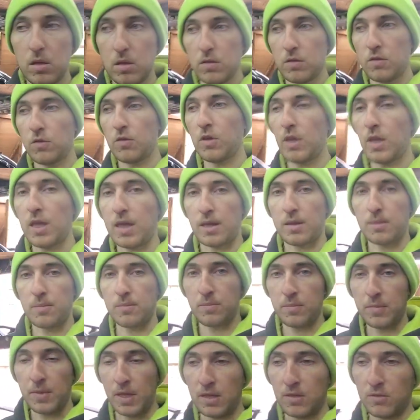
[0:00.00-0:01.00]
So yeah,
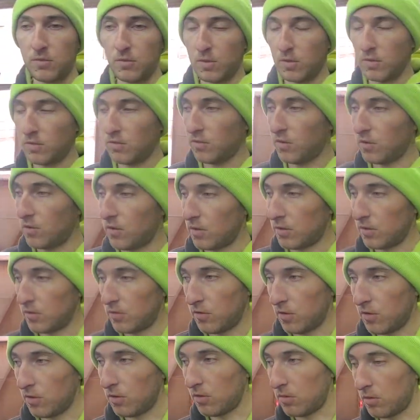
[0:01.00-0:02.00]
that's what it's doing.
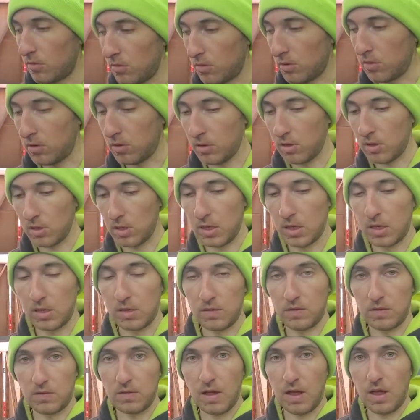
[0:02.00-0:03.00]
So
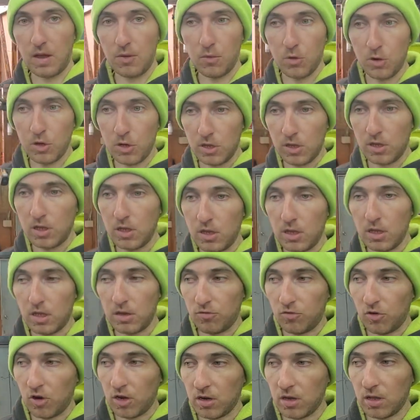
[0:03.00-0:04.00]
it's not working.
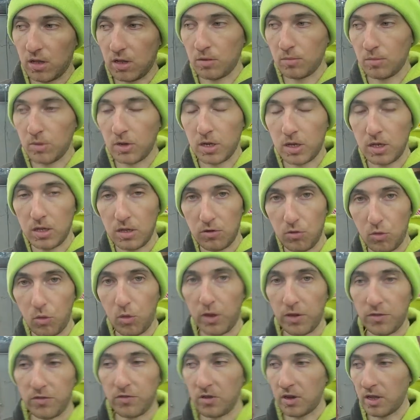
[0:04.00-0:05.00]
I've tried calibrating it twice